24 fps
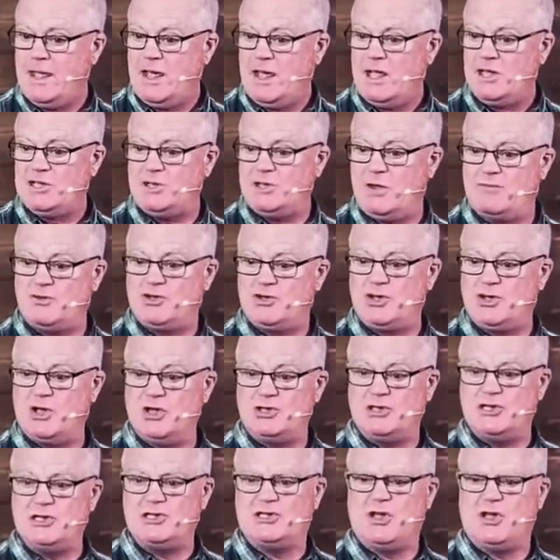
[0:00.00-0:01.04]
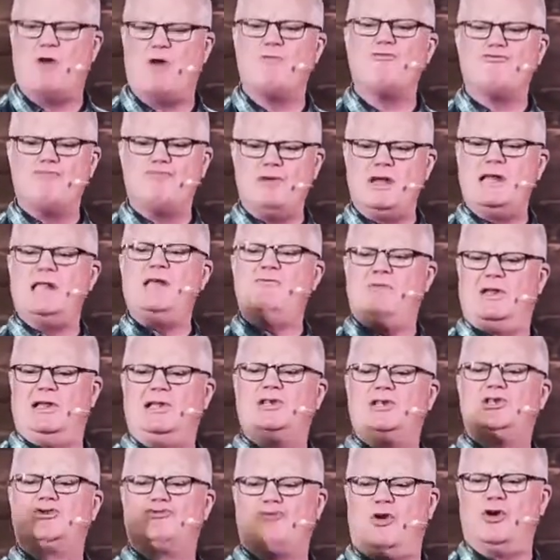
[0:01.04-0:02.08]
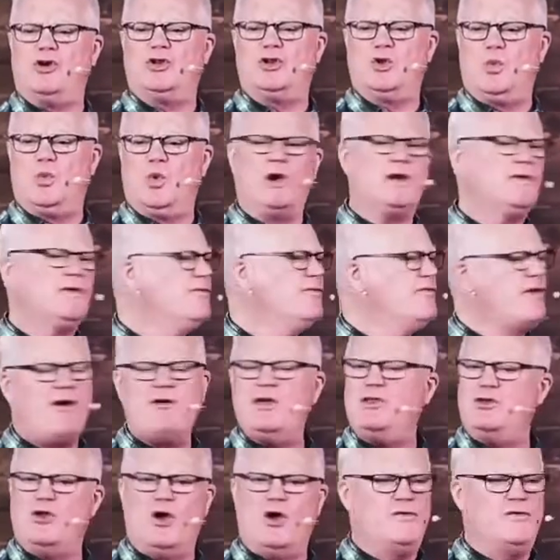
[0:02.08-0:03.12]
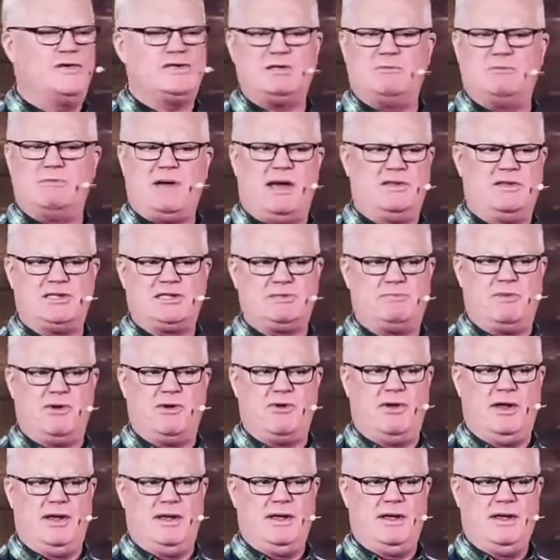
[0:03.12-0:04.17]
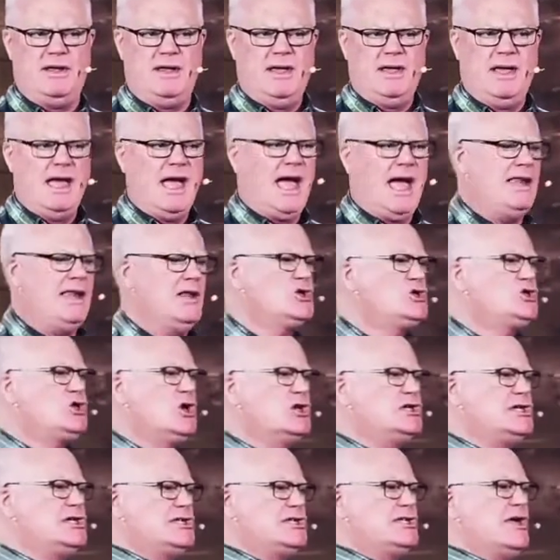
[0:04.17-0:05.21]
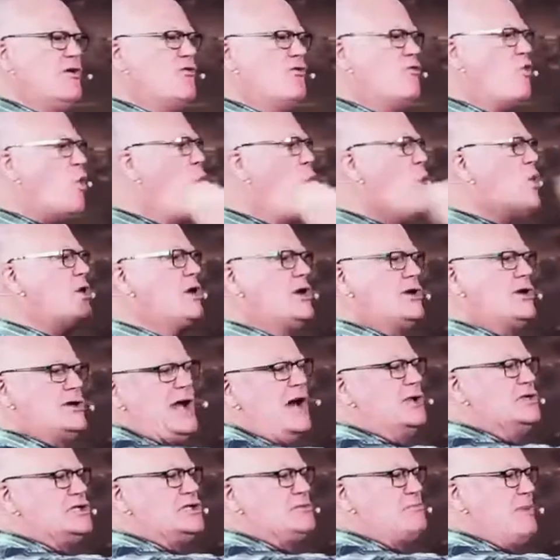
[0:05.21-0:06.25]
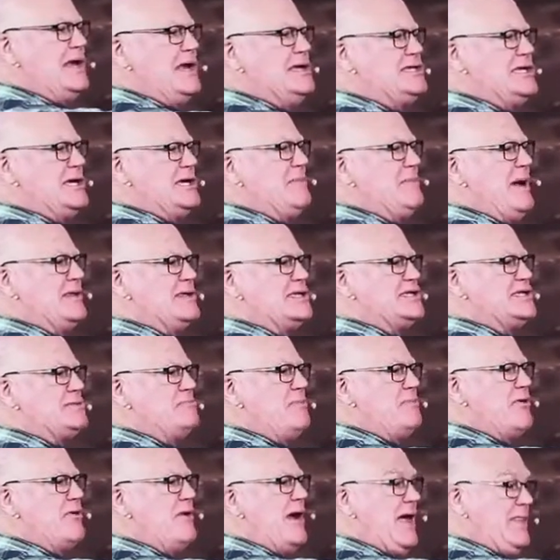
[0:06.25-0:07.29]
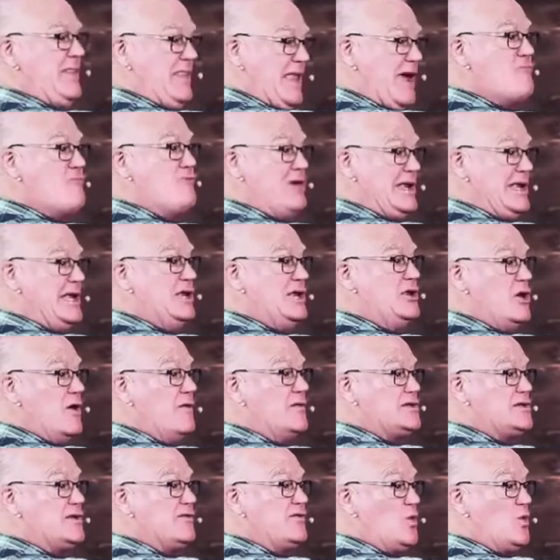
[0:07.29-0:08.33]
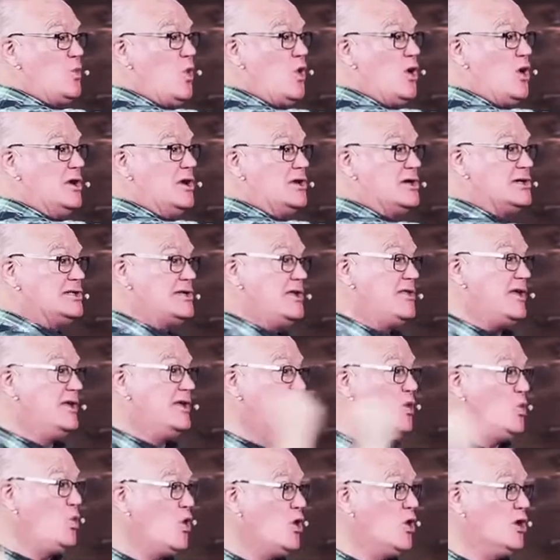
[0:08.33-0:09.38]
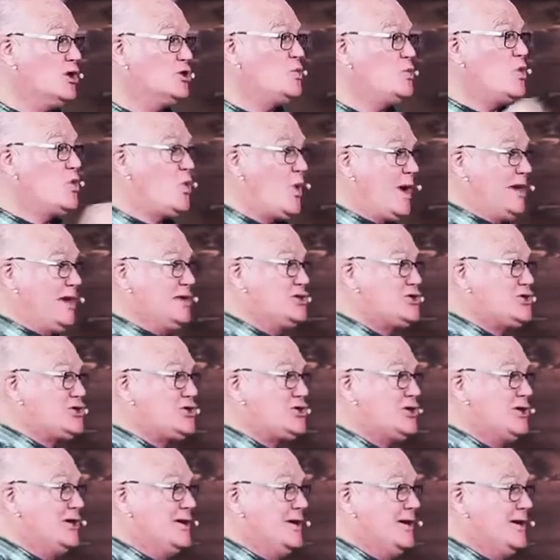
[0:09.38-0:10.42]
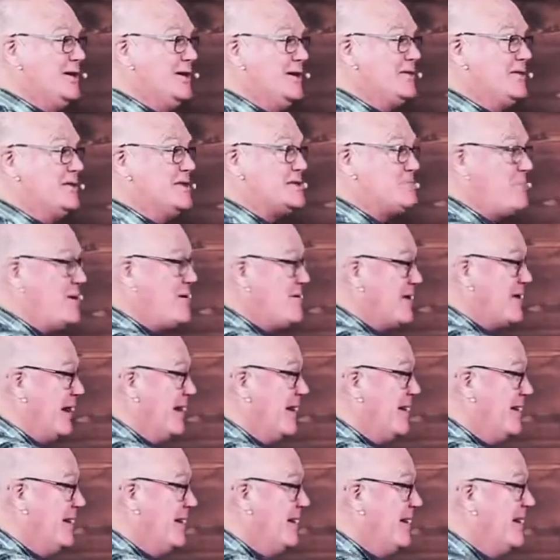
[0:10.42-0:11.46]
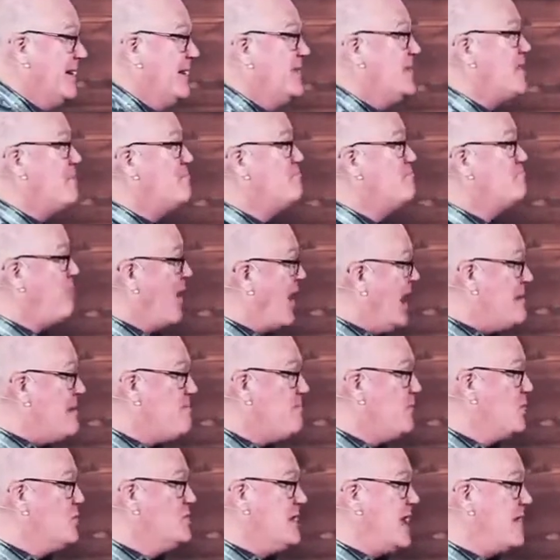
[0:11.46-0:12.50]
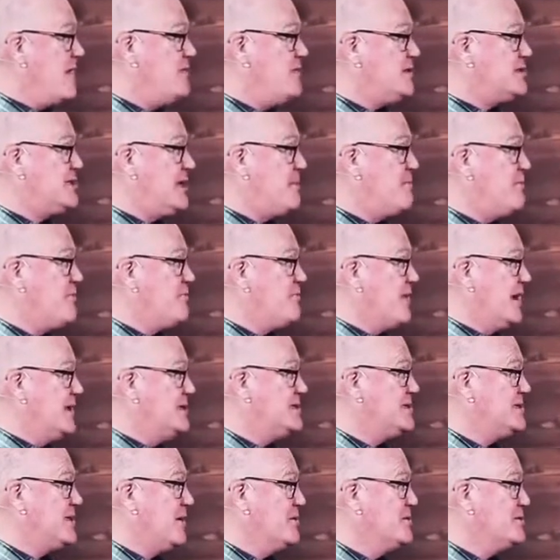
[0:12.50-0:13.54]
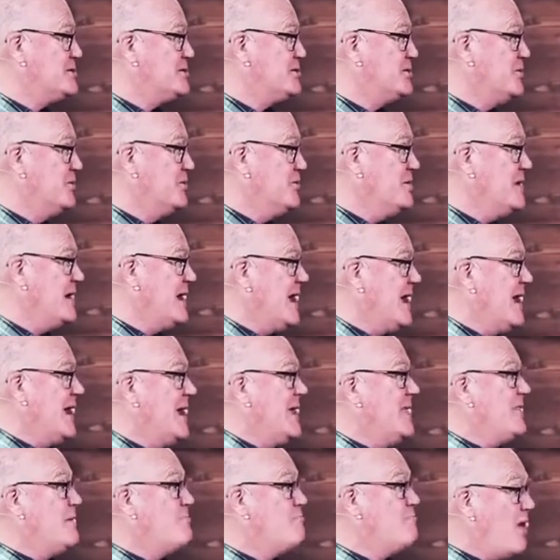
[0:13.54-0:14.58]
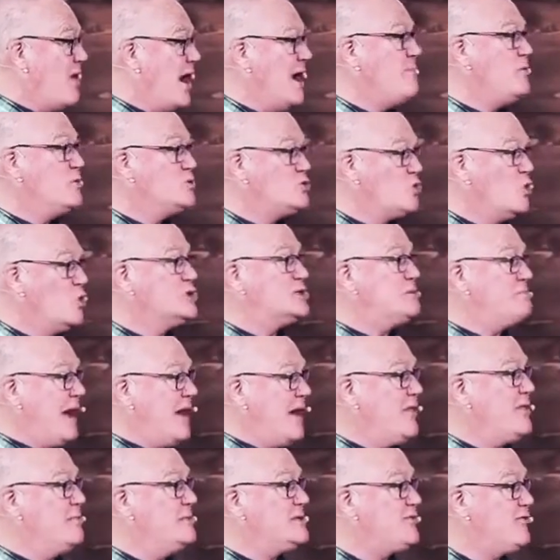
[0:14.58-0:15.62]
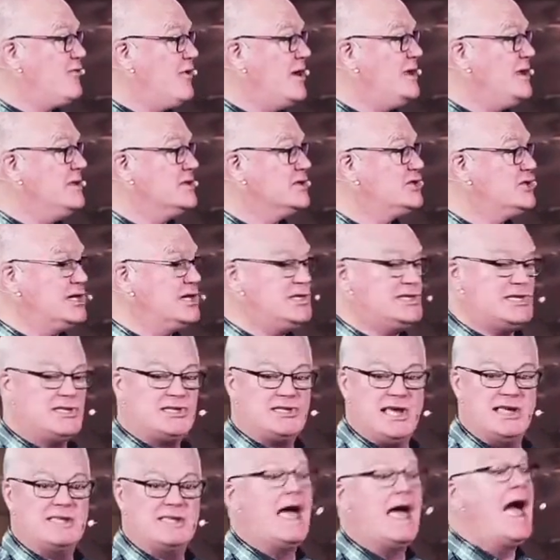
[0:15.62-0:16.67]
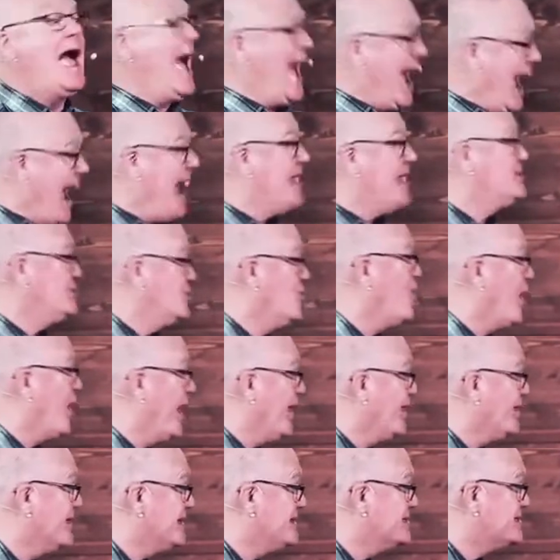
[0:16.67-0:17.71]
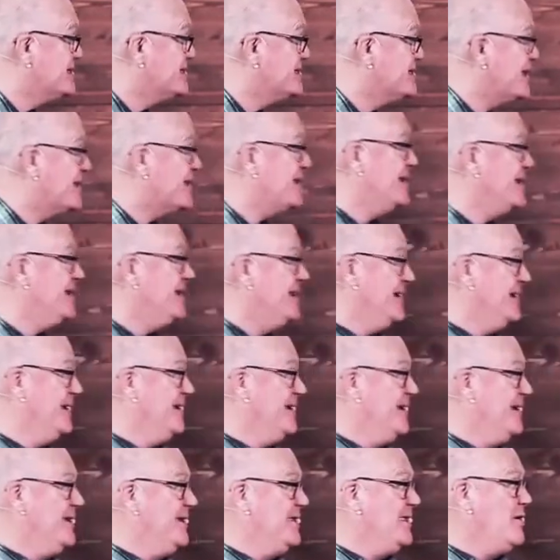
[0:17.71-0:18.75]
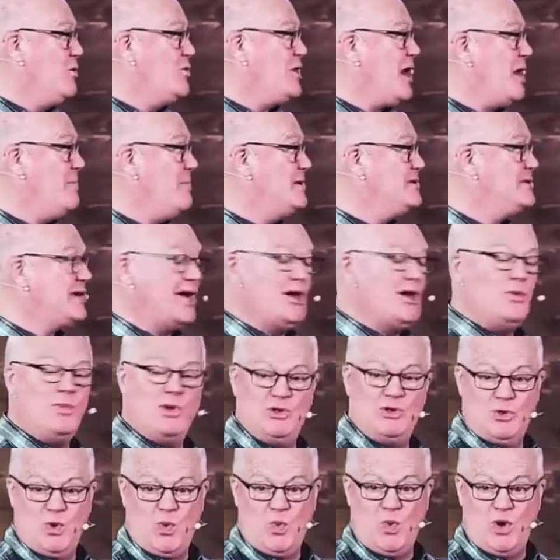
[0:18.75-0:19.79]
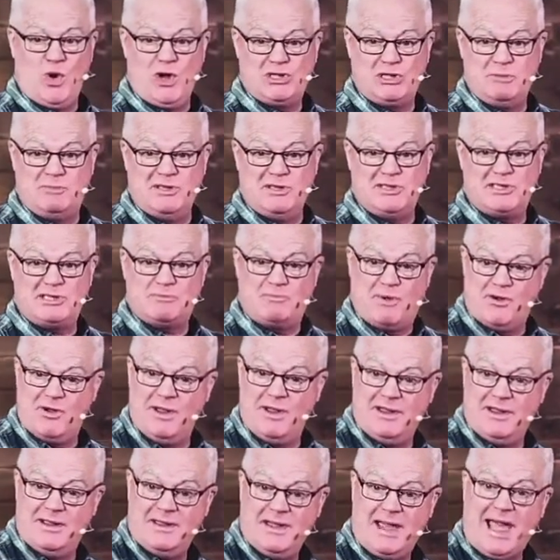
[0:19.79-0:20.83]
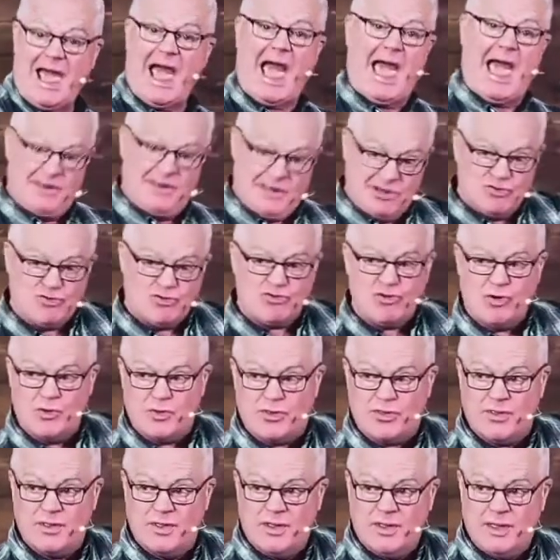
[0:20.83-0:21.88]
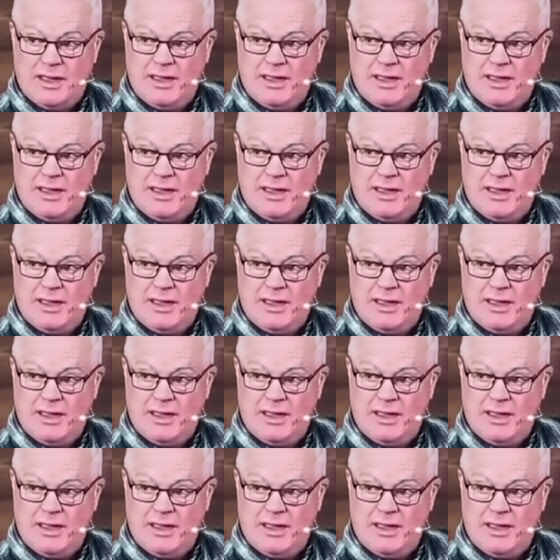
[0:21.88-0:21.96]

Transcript: And so you have churches that are really, really strong on the Word and very nervous about the Spirit. And there are churches that are all guns blazing about the Spirit. And they're really nervous of the Word because they think the Word will quench the Spirit. The Bible never separates those two. The Bible talks about them as friends. Jesus said, at a well, incidentally, there'll come a day when you'll worship in spirit and in truth.